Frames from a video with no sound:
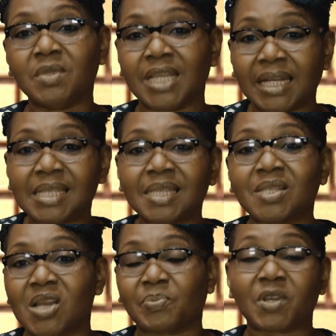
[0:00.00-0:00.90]
Genesis
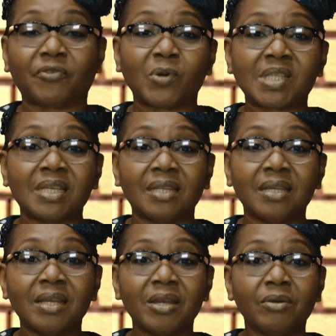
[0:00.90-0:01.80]
chapter 14,
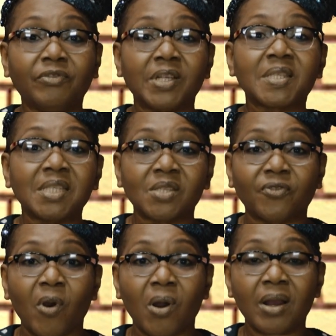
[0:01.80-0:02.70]
verses
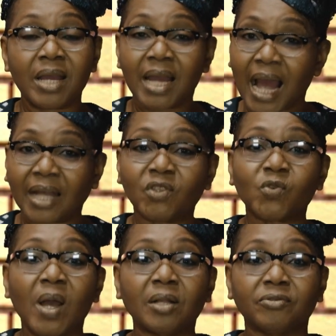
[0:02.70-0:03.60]
4 and
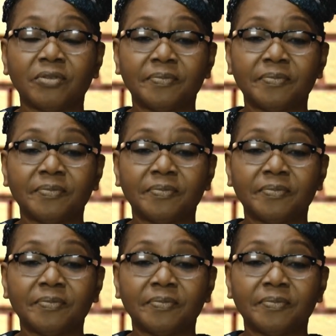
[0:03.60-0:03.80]
12.